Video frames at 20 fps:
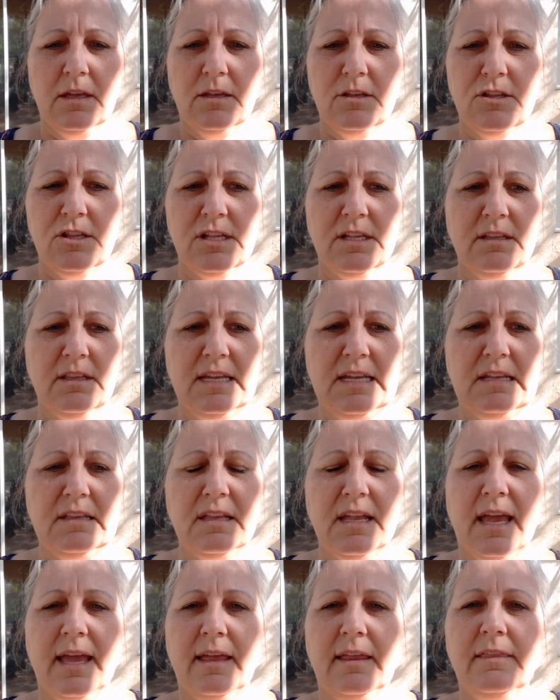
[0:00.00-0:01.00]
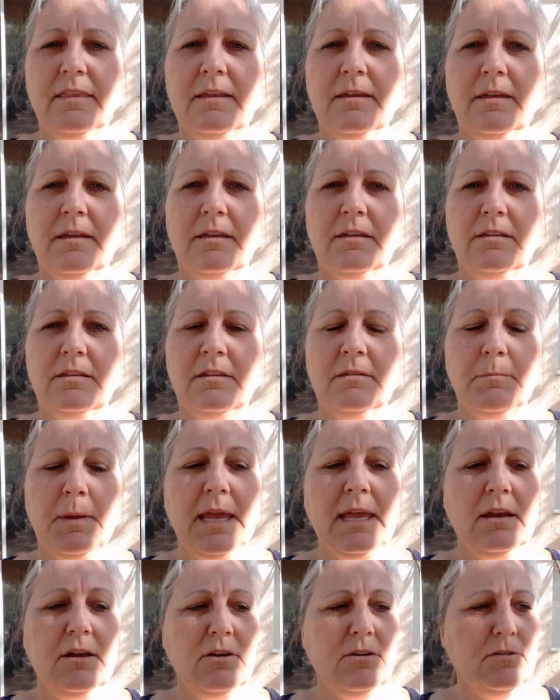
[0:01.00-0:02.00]
chilies and the
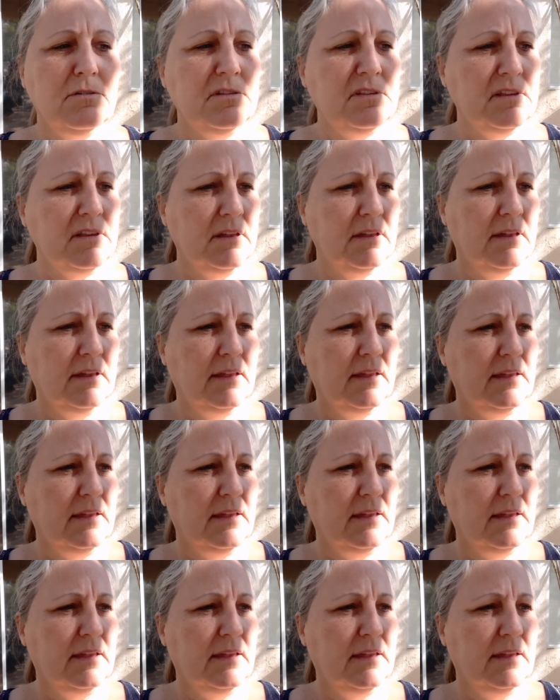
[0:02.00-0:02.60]
tomatoes,